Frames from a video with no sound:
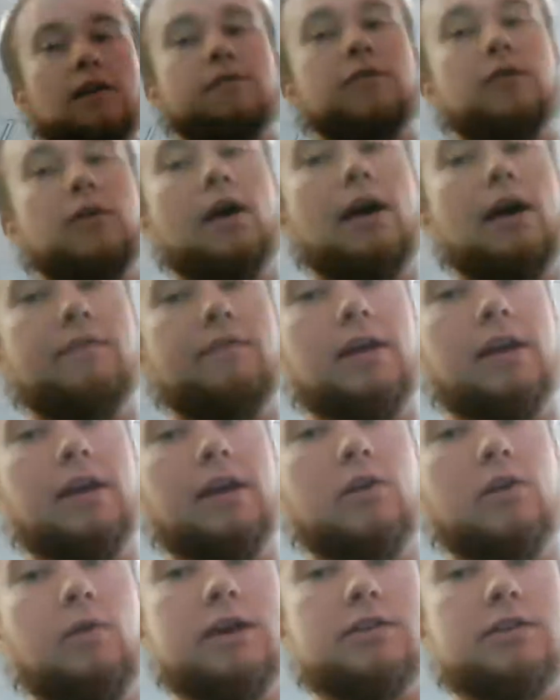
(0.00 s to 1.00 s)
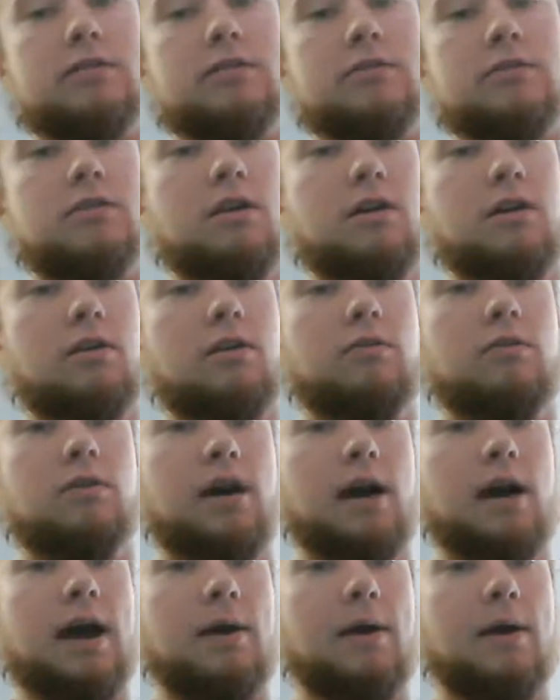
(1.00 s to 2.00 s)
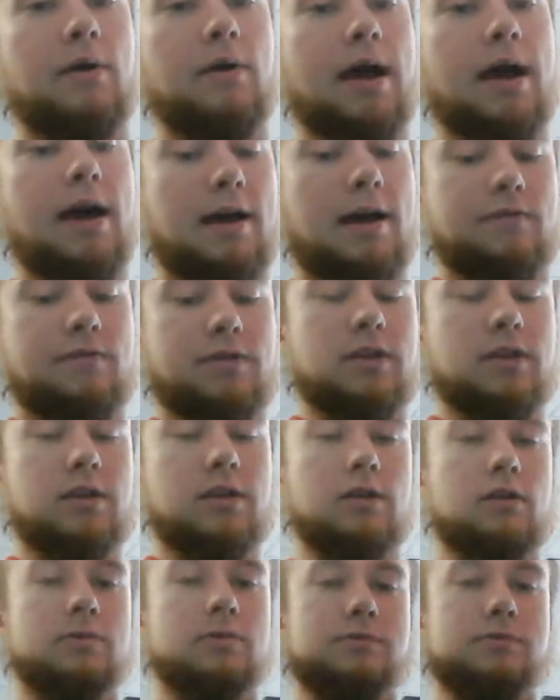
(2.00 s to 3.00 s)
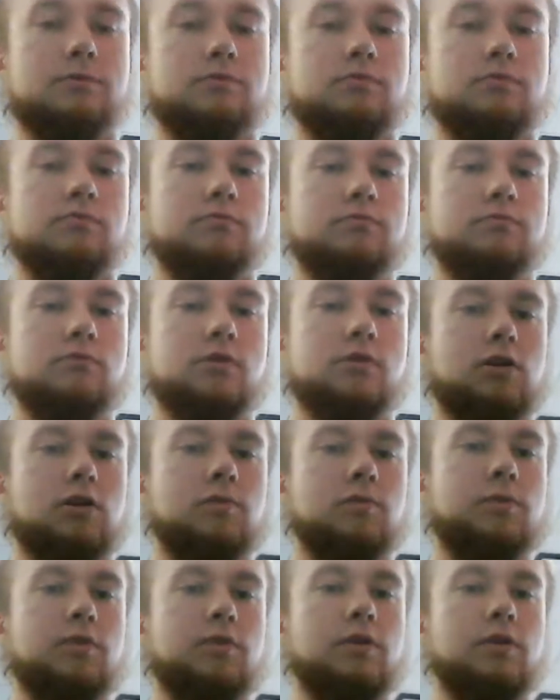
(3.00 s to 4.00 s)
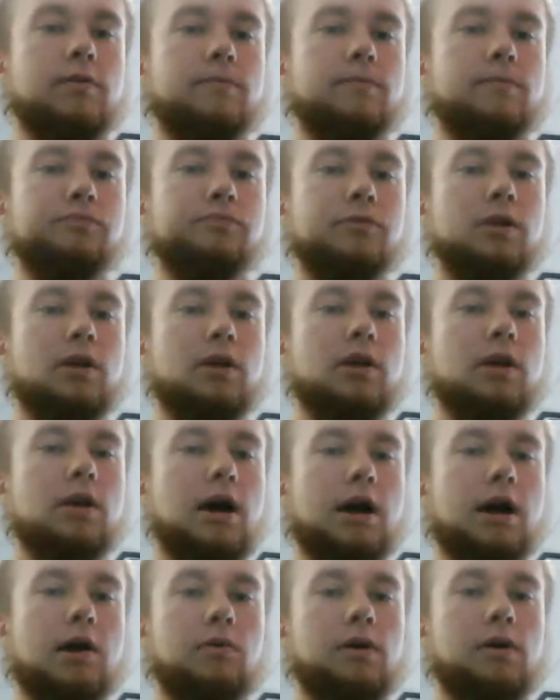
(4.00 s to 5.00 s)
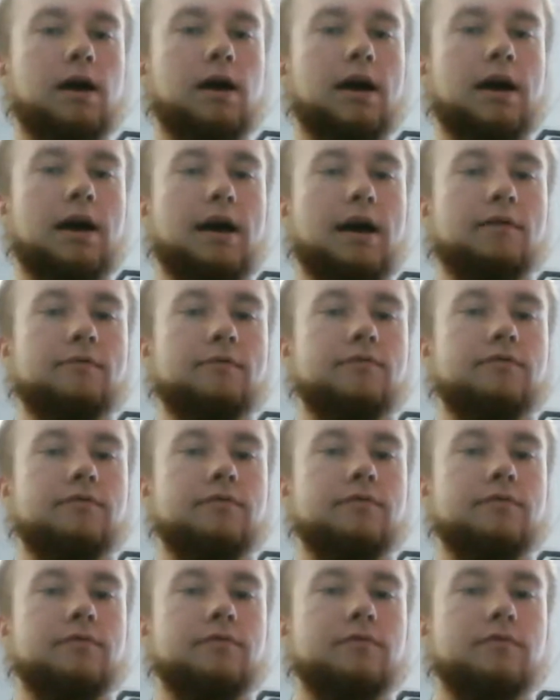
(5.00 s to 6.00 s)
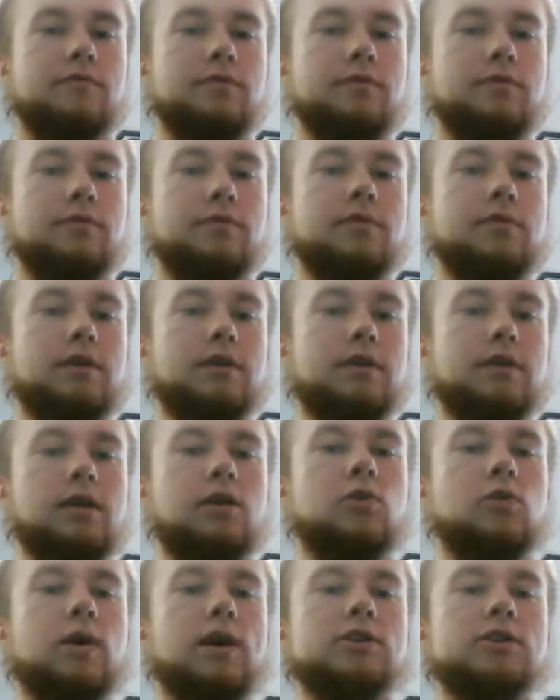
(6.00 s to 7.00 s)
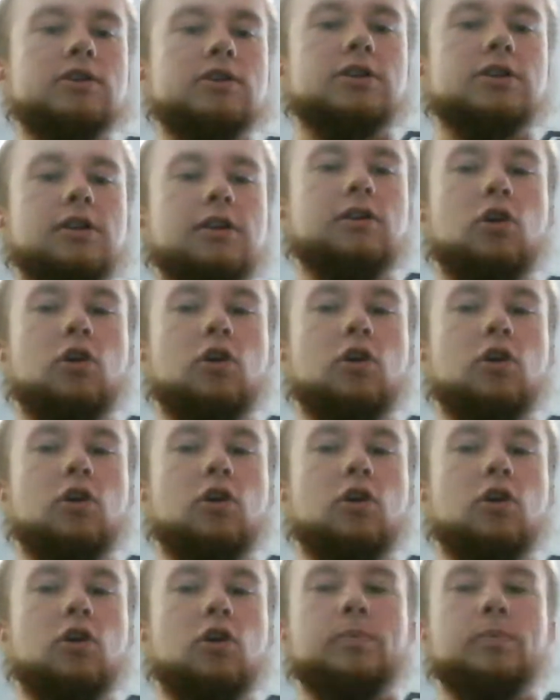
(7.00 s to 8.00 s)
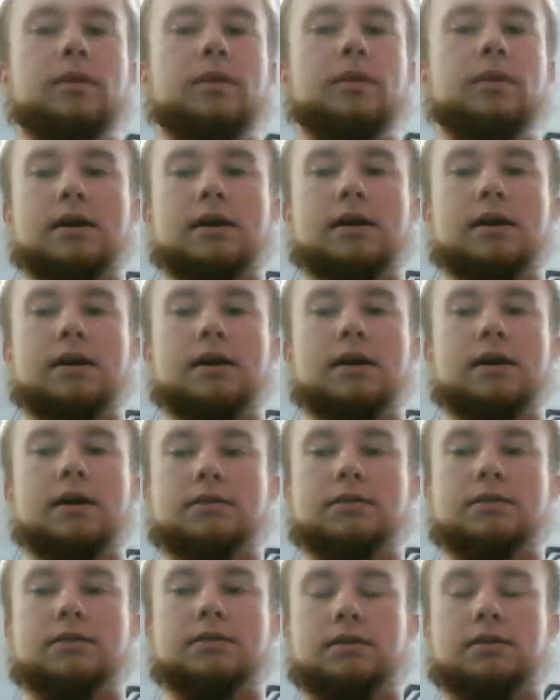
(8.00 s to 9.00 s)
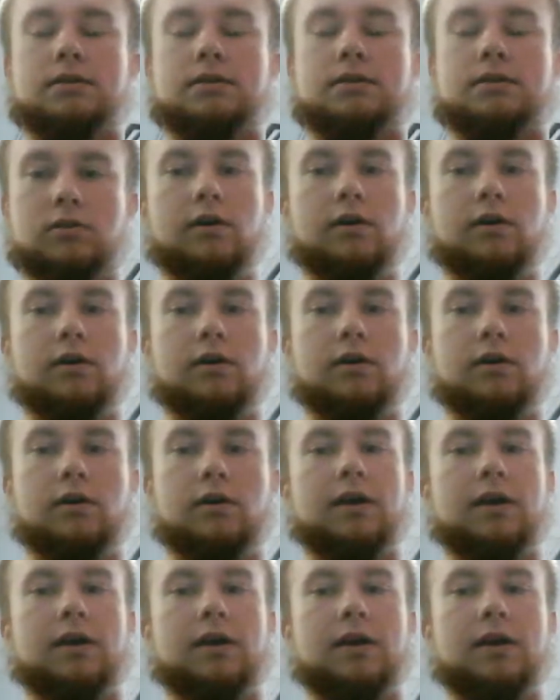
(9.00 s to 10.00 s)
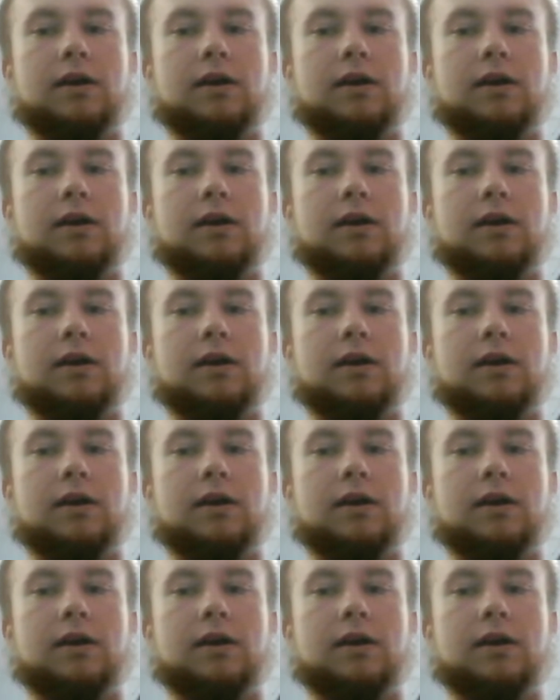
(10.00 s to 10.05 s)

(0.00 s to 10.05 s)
you have any questions, though, I will have the, oops, wrong computer. I will have the question and open box available